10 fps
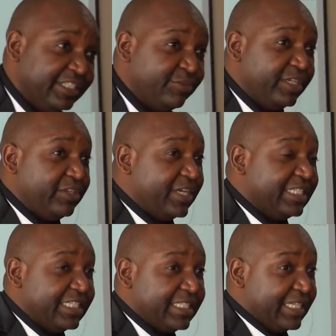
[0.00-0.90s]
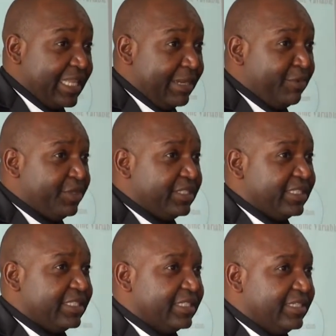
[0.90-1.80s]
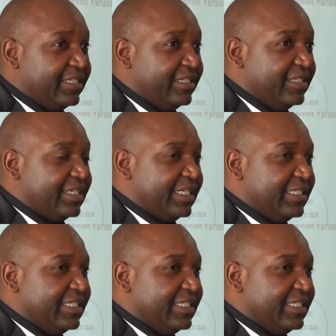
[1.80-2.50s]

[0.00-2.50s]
when you are testing the hypothesis. Right?